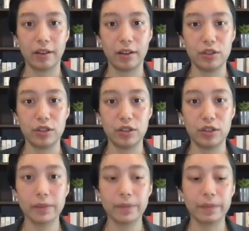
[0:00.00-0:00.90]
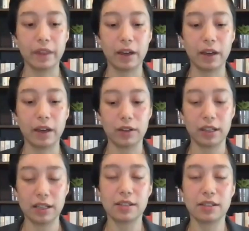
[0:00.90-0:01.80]
in general, there are
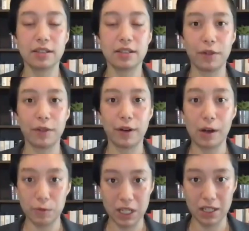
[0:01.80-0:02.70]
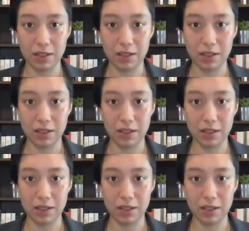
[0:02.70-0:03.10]
things that in there that are outdated.